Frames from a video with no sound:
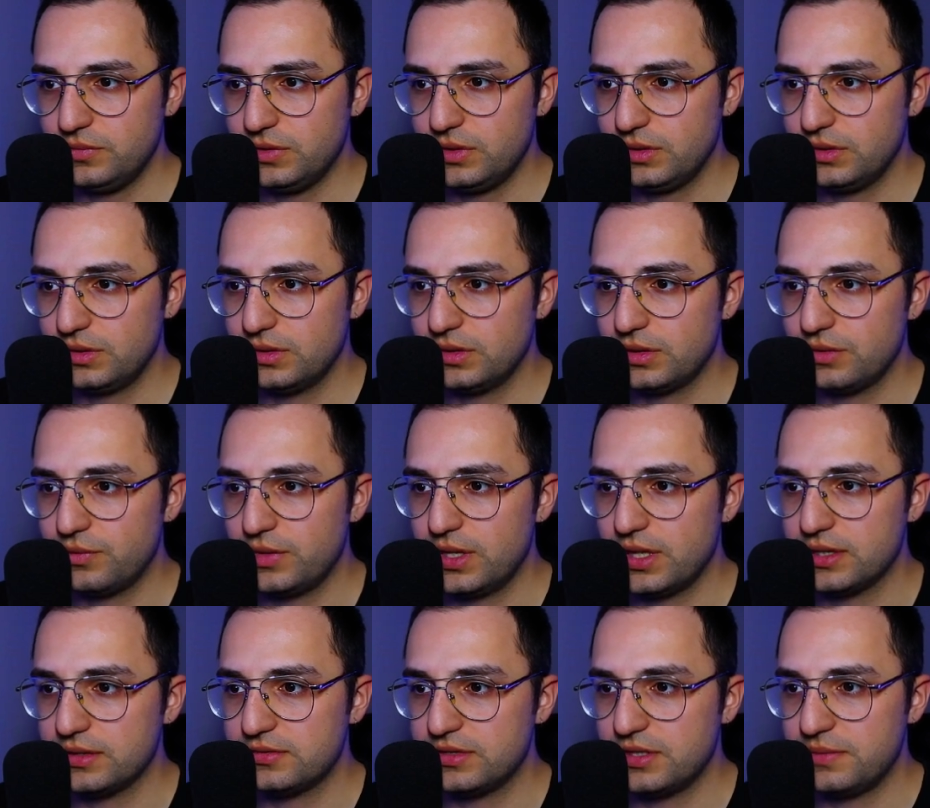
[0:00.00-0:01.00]
we
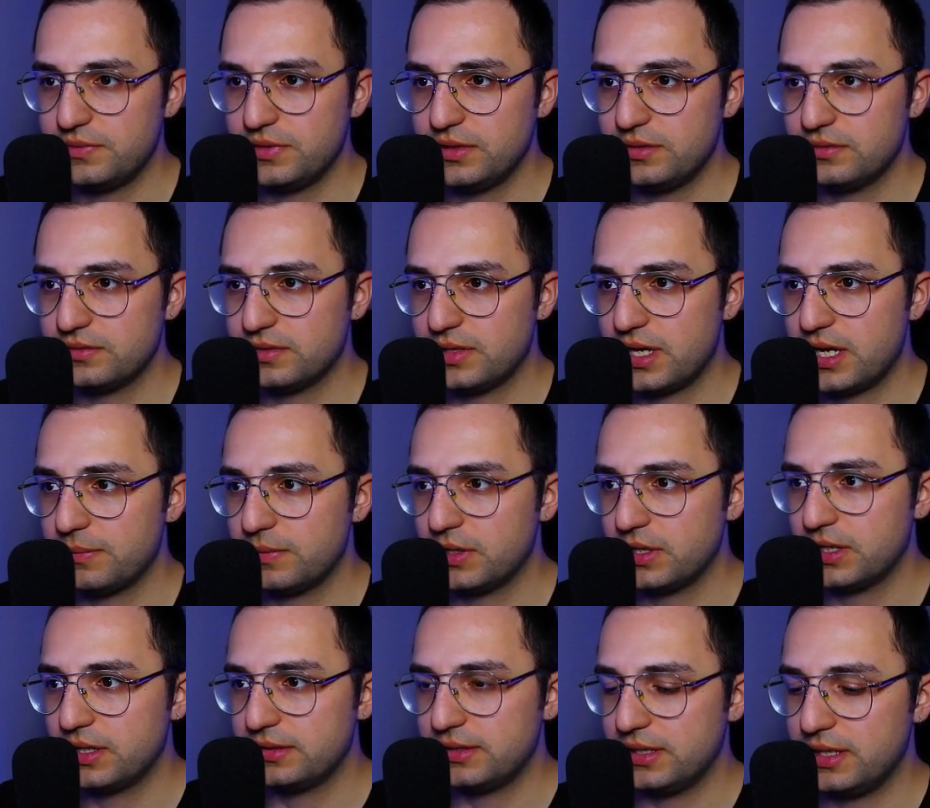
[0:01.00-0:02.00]
untrimmed it. I am
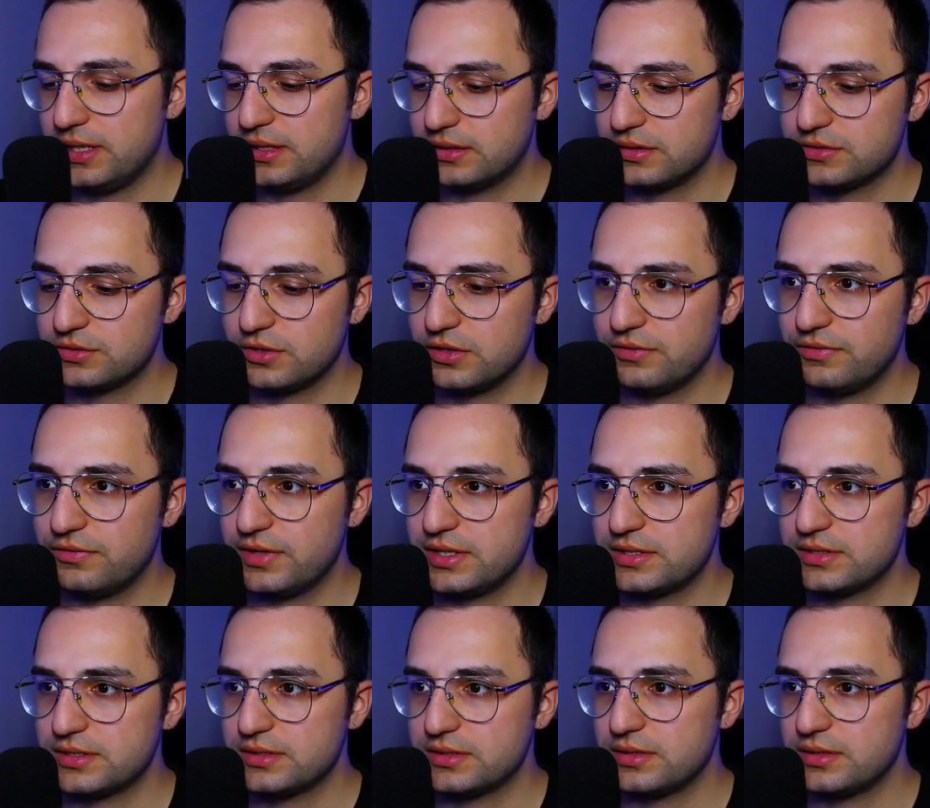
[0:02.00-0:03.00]
gonna delete the
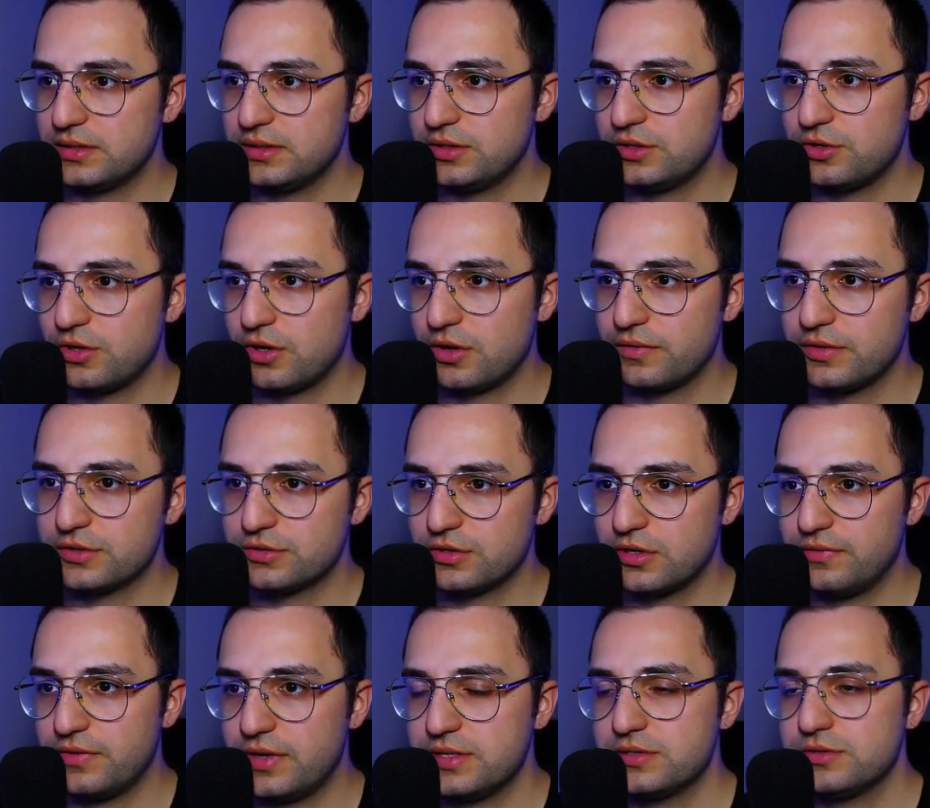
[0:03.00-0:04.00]
surface, the curve on
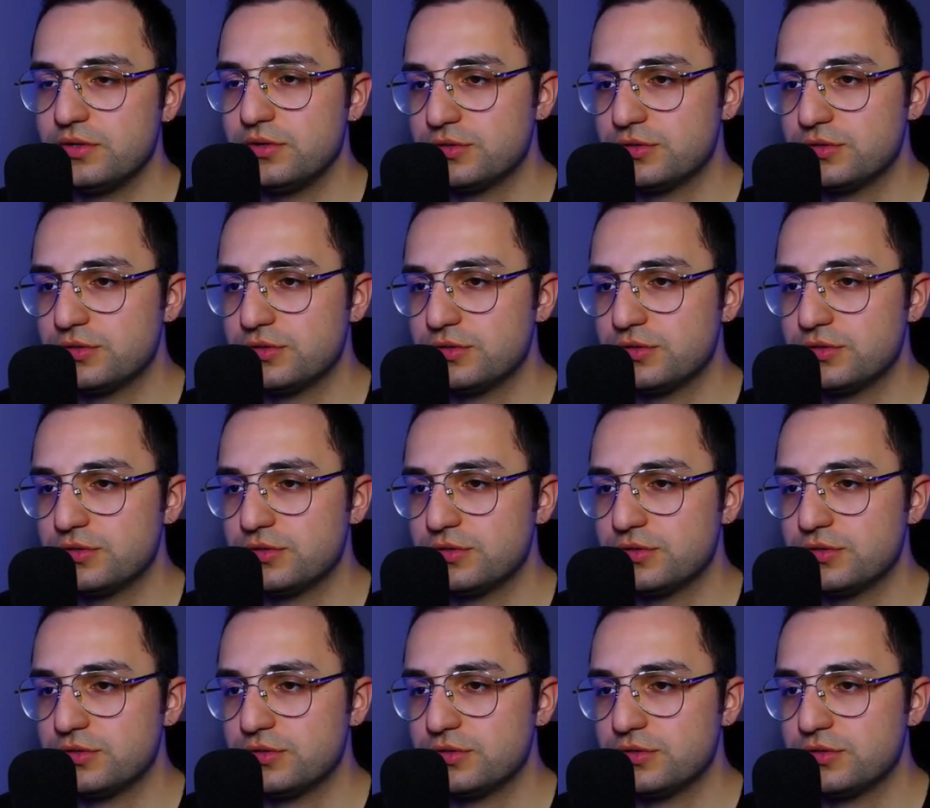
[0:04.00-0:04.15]
surface.